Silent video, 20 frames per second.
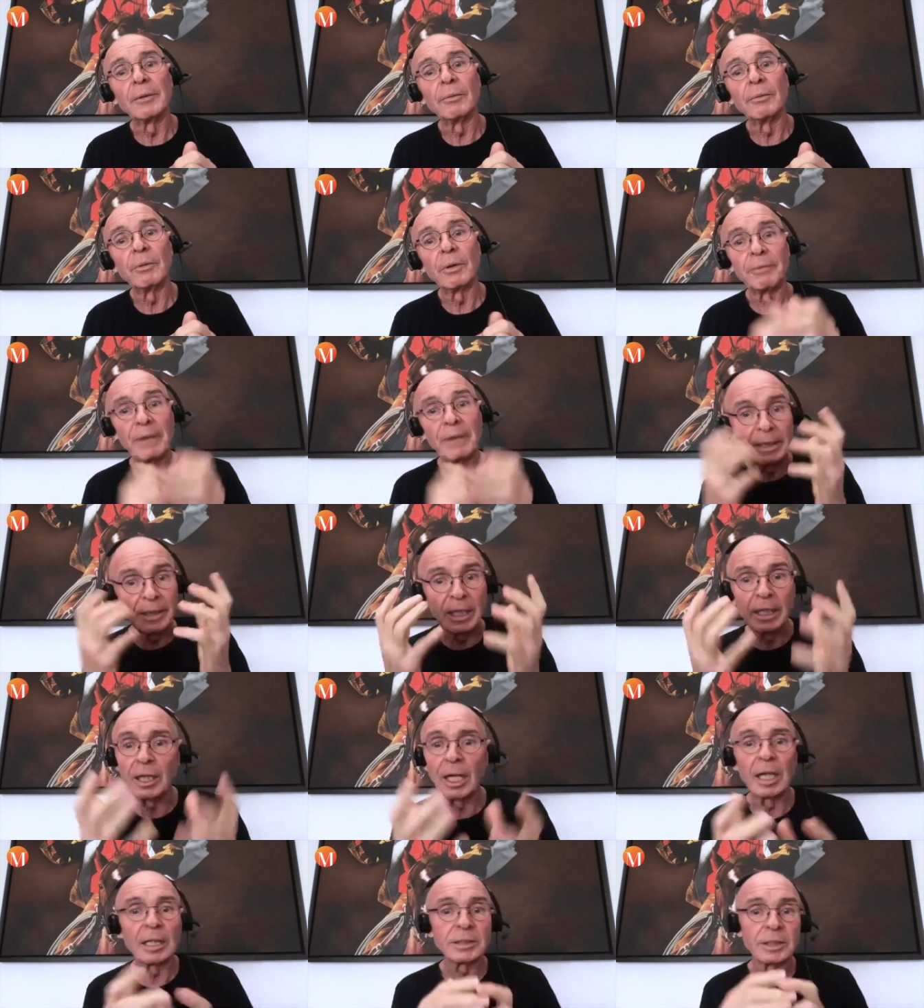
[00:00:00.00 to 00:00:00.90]
were wearing
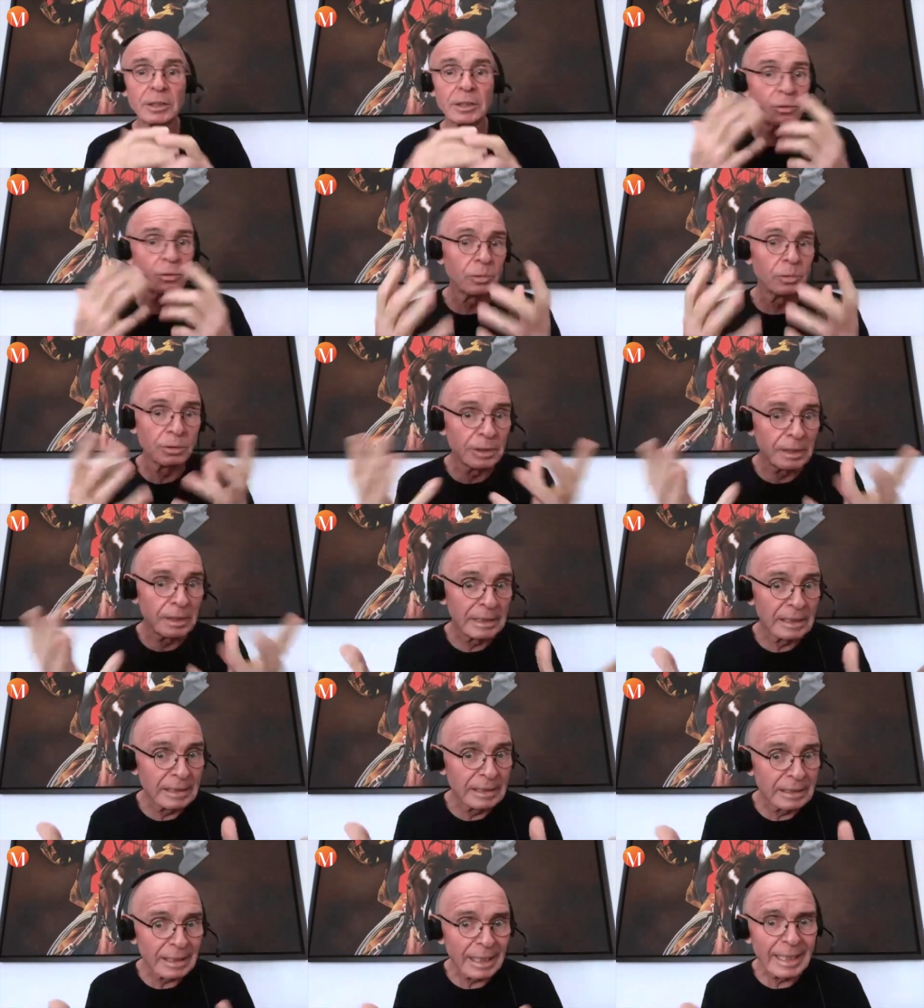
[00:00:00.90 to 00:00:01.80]
glasses, who could
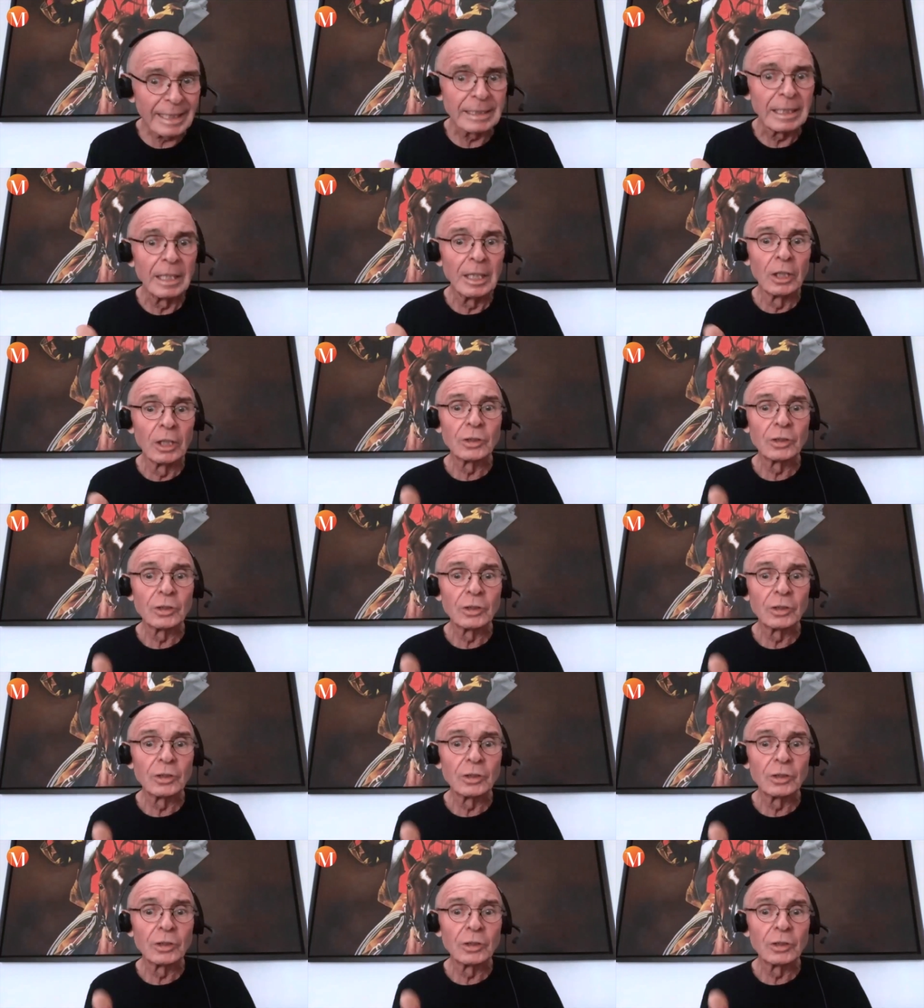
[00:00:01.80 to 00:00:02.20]
read and write.